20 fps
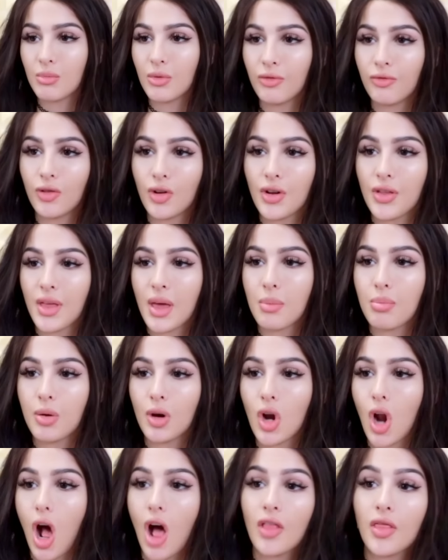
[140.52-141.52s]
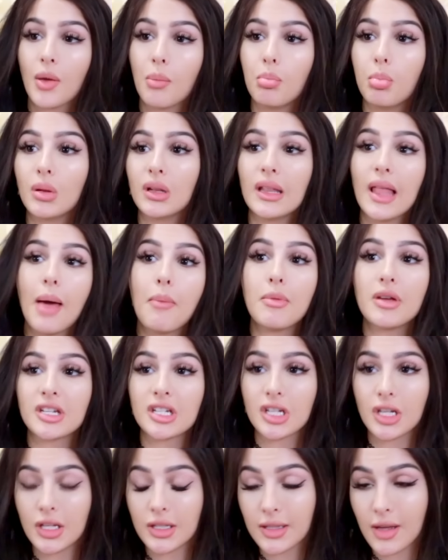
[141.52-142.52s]
before they put all the
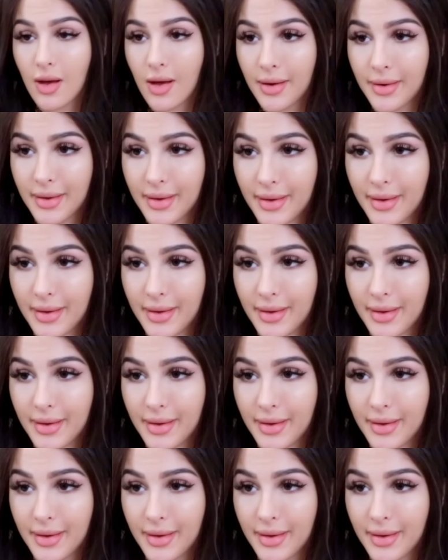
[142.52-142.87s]
blemishes on